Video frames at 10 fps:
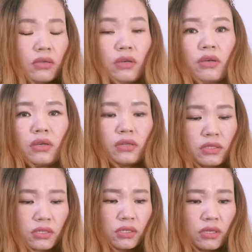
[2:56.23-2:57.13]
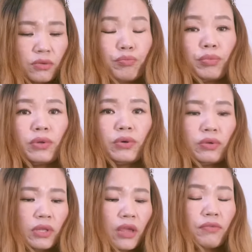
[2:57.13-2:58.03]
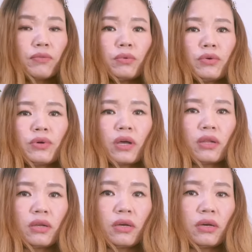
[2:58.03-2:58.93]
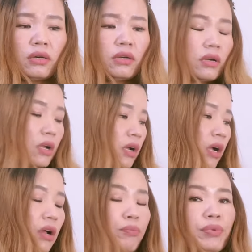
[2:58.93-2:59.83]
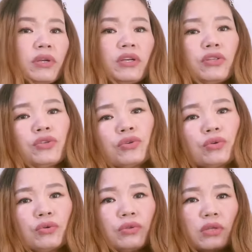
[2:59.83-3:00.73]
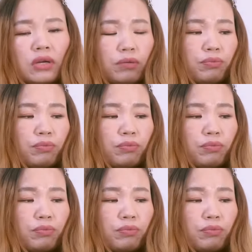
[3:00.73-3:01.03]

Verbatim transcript: It's in blue, navy blue color. Compared to the